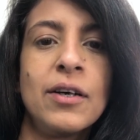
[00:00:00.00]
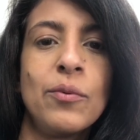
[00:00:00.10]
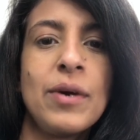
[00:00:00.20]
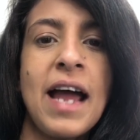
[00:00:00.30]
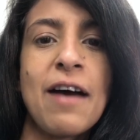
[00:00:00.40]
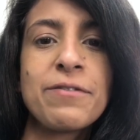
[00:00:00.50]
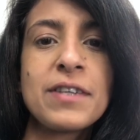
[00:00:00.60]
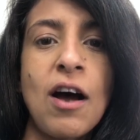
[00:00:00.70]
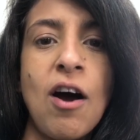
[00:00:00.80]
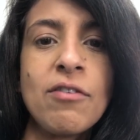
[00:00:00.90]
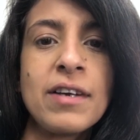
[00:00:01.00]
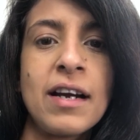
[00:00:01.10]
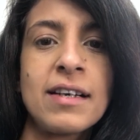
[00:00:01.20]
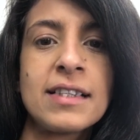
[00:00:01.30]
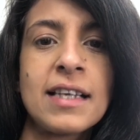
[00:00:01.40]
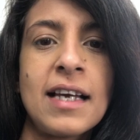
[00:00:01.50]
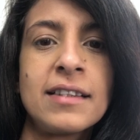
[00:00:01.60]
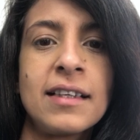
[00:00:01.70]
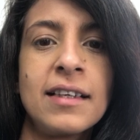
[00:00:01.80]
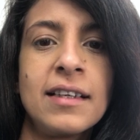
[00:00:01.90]
"We have to hurry," I said.
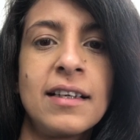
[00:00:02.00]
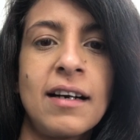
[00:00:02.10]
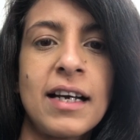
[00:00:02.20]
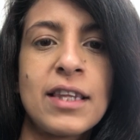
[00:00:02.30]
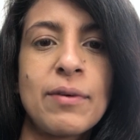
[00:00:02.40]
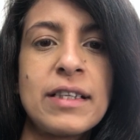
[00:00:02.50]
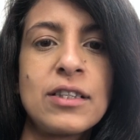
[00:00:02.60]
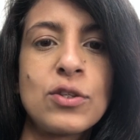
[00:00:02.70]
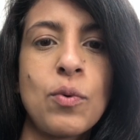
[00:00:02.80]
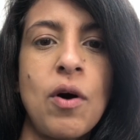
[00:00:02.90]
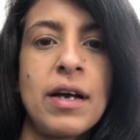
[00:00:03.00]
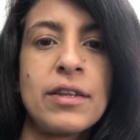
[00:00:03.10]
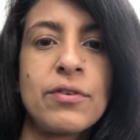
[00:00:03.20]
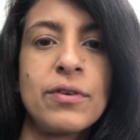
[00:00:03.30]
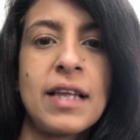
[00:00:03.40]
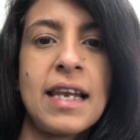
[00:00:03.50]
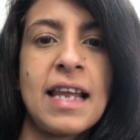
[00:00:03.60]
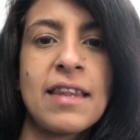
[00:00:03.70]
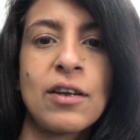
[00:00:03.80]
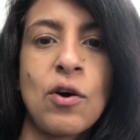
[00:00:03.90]
I threaded twine through their
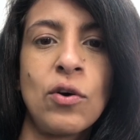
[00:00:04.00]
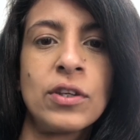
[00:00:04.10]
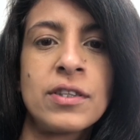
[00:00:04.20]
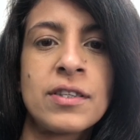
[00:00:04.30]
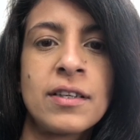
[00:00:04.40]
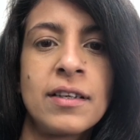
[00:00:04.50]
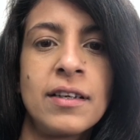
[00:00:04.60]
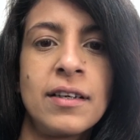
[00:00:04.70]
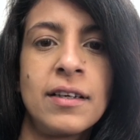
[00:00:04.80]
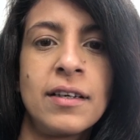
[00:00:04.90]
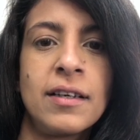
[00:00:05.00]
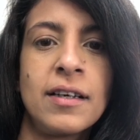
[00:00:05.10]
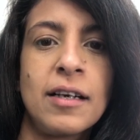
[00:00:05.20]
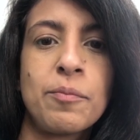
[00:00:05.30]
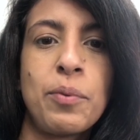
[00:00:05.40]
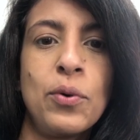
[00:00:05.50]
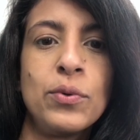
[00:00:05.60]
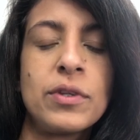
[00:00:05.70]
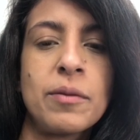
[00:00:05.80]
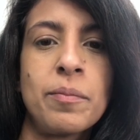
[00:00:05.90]
leather collars and
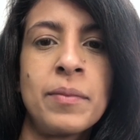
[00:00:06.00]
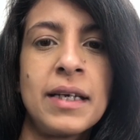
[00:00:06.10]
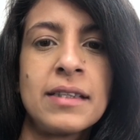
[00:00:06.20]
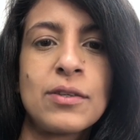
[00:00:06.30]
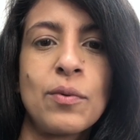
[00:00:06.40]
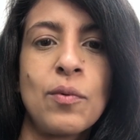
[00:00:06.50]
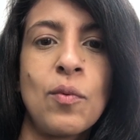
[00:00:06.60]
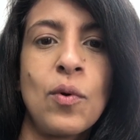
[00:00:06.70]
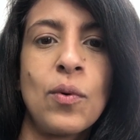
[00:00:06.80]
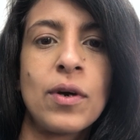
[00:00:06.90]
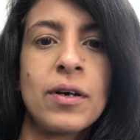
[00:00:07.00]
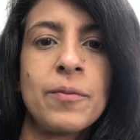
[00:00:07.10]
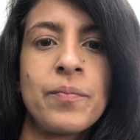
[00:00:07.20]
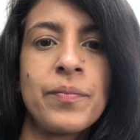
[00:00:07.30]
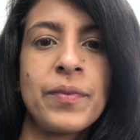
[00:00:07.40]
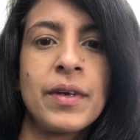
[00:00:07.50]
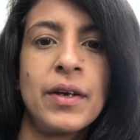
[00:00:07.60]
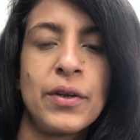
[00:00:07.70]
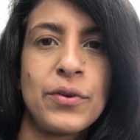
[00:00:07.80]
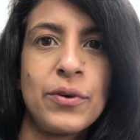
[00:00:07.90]
pulled them into a walk.
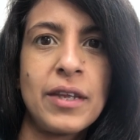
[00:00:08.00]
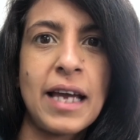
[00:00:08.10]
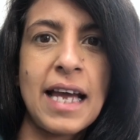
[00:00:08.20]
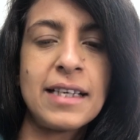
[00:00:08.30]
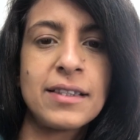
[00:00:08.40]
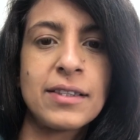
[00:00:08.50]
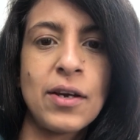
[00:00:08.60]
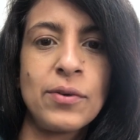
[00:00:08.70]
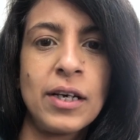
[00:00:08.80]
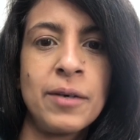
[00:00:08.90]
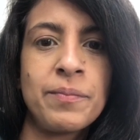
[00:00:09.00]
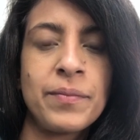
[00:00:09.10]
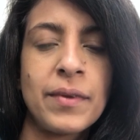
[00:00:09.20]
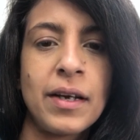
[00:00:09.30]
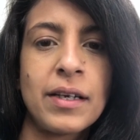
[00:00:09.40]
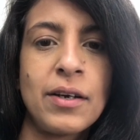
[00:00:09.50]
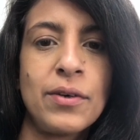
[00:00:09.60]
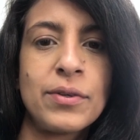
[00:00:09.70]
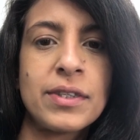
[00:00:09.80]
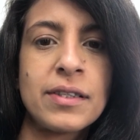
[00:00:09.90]
"Through the gate, Zola," I
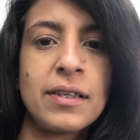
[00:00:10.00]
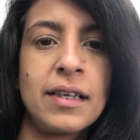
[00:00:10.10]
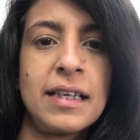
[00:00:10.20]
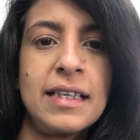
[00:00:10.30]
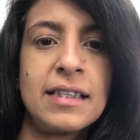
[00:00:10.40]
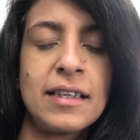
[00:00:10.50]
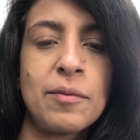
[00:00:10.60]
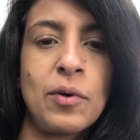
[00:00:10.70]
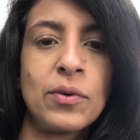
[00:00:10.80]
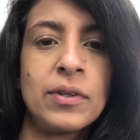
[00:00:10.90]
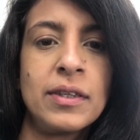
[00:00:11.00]
coaxed, leading them on.